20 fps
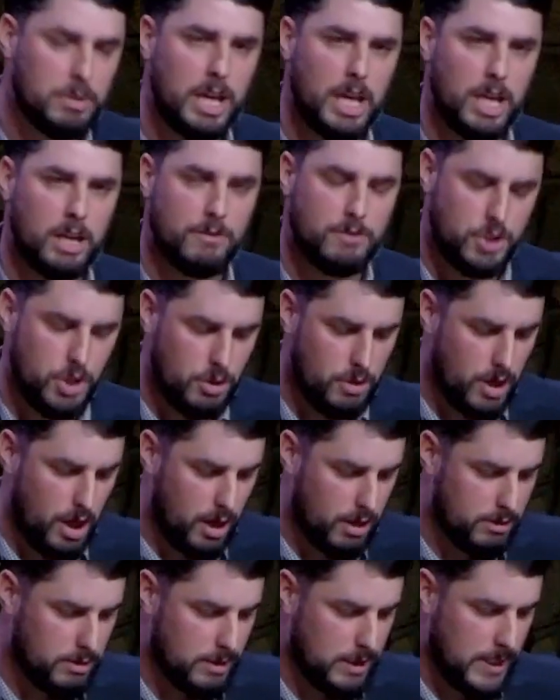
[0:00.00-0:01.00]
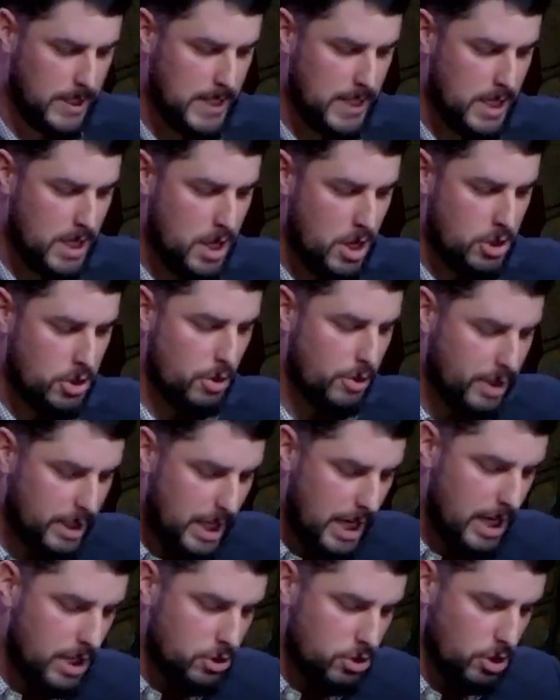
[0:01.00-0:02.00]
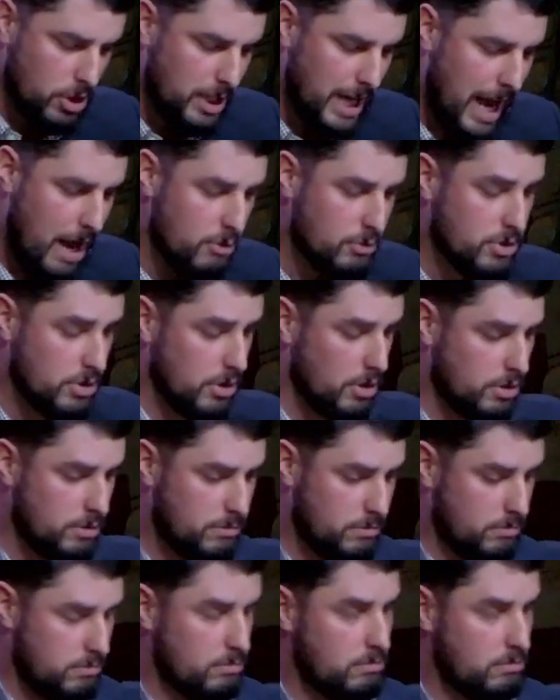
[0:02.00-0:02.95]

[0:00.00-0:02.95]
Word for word: king of Judah. So the king took counsel